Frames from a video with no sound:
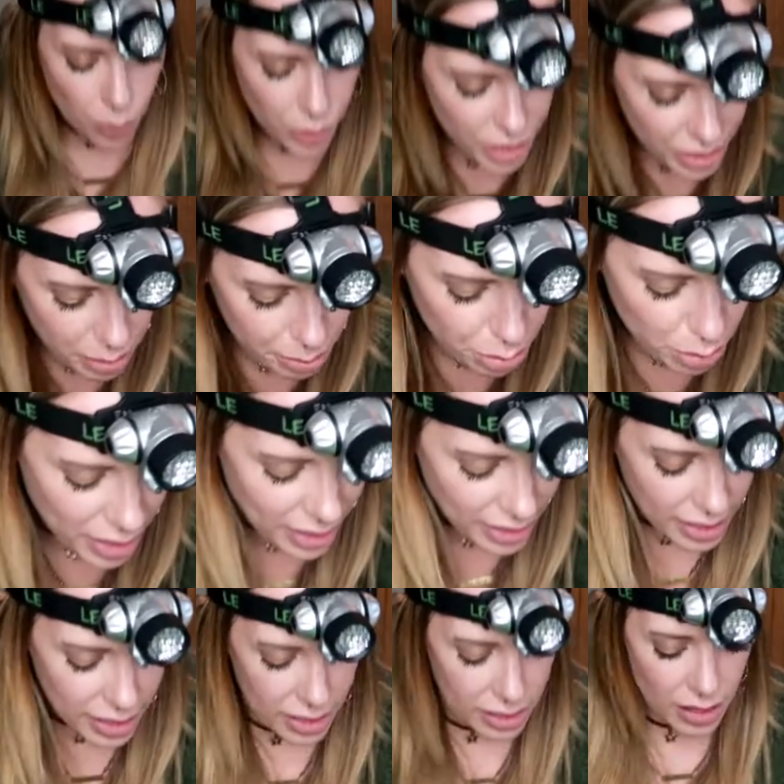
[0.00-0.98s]
we're gonna break
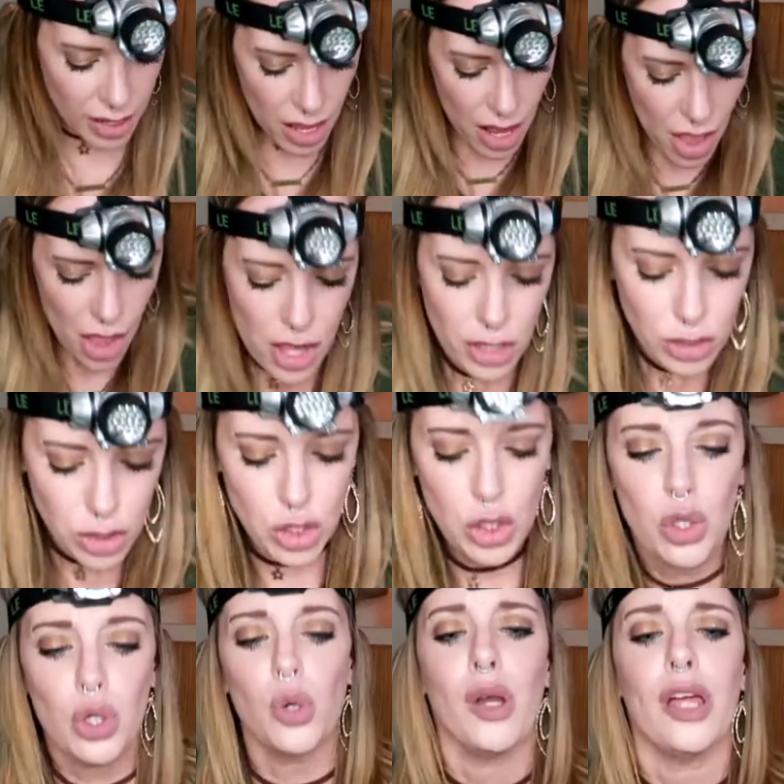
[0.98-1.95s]
in
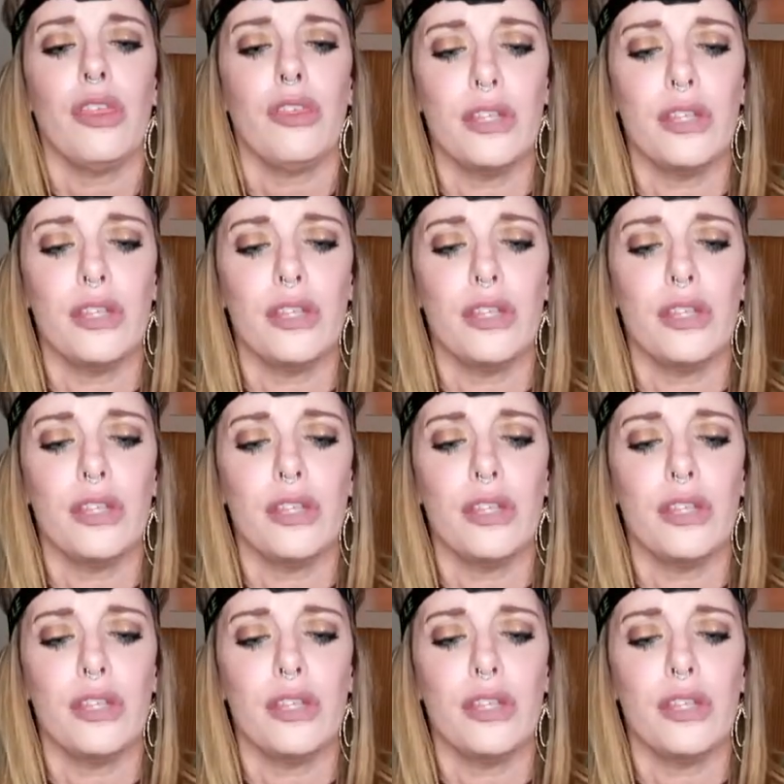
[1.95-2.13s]
to